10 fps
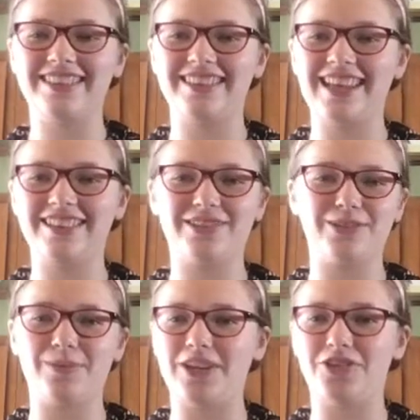that's
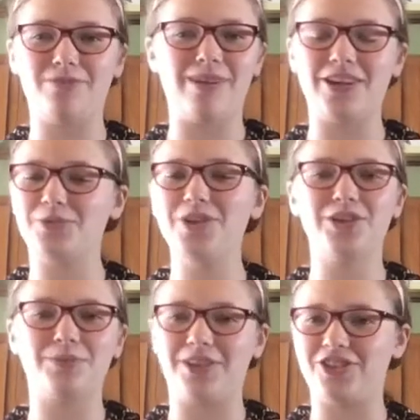just way too much. We're
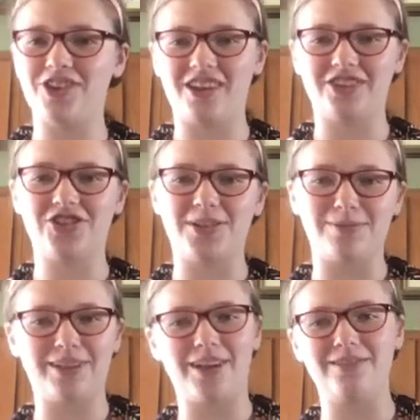just putting chocolate
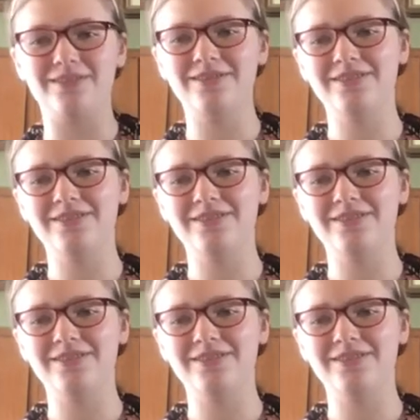chips on.